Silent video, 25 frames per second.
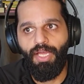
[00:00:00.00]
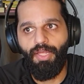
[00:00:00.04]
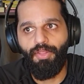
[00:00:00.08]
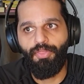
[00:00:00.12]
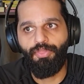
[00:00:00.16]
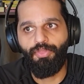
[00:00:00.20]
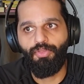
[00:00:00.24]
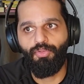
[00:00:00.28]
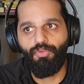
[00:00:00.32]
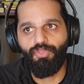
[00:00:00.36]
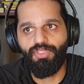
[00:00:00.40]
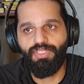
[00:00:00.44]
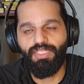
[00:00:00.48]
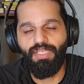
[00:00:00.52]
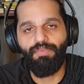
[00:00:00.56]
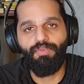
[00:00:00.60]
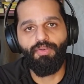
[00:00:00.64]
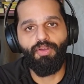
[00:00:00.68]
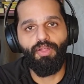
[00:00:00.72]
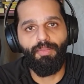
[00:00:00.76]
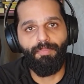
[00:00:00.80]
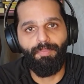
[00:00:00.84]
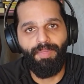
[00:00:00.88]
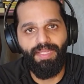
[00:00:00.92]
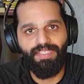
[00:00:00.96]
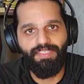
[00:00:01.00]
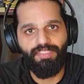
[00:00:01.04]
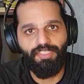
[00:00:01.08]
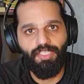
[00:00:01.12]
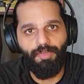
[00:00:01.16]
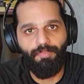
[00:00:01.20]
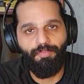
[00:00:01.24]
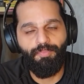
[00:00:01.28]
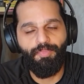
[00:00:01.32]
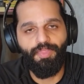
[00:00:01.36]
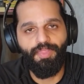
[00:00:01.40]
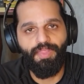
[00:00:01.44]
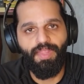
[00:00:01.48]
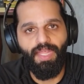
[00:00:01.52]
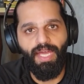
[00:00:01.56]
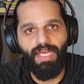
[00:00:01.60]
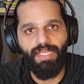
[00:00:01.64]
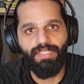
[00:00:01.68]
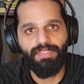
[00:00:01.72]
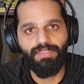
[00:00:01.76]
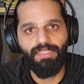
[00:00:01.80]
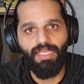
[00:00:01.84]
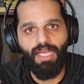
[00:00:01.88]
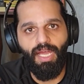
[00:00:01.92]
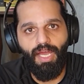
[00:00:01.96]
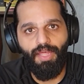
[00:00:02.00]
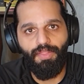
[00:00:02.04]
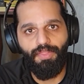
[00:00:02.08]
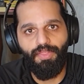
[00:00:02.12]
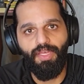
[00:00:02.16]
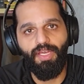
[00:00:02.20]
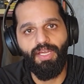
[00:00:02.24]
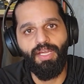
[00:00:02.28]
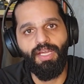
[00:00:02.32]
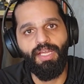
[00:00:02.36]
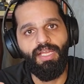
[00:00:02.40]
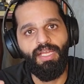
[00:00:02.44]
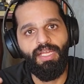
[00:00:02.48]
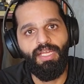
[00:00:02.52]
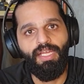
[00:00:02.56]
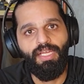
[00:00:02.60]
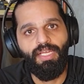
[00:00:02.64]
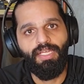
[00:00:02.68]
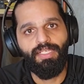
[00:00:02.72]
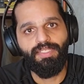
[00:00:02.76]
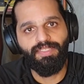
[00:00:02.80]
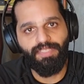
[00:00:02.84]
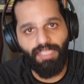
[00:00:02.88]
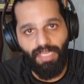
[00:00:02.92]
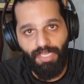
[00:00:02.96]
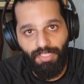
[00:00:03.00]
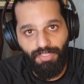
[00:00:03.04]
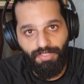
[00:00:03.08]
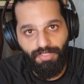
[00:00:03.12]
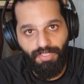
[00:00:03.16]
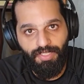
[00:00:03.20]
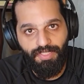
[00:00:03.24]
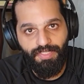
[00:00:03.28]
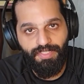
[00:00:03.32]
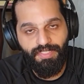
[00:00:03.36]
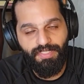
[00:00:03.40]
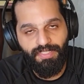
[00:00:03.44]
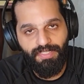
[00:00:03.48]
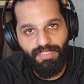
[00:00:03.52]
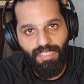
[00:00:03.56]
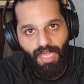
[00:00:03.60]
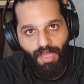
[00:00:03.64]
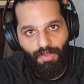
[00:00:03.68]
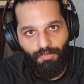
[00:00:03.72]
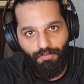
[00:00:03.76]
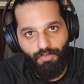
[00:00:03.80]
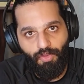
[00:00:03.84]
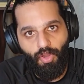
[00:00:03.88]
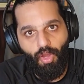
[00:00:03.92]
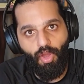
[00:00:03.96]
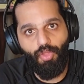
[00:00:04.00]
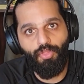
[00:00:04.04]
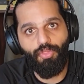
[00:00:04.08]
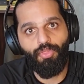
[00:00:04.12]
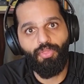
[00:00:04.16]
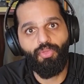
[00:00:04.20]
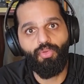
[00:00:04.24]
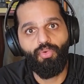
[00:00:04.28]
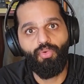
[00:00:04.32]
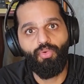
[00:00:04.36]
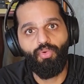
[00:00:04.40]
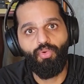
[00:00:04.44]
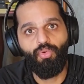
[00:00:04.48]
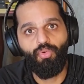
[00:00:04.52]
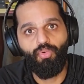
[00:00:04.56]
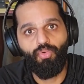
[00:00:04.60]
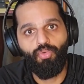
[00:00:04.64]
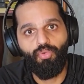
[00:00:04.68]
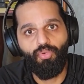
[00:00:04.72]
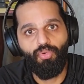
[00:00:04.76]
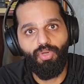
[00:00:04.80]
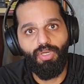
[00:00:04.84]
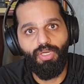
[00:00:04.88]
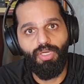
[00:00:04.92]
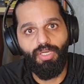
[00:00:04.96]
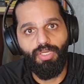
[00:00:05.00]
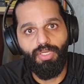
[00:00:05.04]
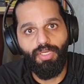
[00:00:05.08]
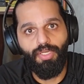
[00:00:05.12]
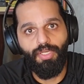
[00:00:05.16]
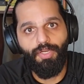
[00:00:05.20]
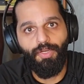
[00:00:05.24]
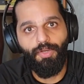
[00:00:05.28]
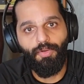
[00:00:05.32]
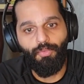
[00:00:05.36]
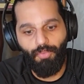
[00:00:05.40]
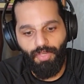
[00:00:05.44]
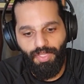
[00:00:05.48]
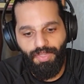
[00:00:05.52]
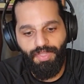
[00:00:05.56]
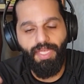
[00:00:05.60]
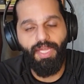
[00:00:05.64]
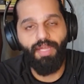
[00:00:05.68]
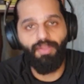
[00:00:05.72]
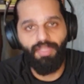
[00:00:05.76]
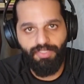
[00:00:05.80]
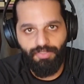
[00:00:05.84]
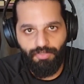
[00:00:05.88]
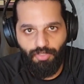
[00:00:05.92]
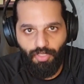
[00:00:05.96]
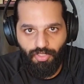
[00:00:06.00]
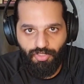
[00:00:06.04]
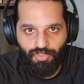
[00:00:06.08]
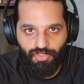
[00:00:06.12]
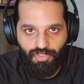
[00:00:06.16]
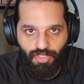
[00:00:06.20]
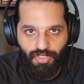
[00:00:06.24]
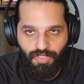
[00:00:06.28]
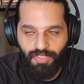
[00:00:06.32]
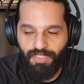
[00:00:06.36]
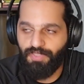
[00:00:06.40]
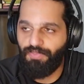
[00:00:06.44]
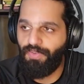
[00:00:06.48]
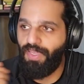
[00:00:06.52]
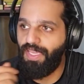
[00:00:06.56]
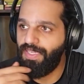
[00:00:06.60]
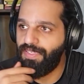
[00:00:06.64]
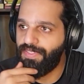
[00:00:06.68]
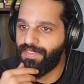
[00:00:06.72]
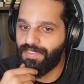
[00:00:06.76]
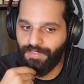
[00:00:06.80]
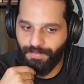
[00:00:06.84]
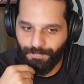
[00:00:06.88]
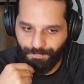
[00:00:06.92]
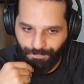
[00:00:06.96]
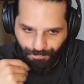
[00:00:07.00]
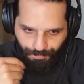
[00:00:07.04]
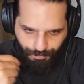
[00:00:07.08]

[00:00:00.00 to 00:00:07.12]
through several mediums that other scientists have gone through when they research the Sphinx.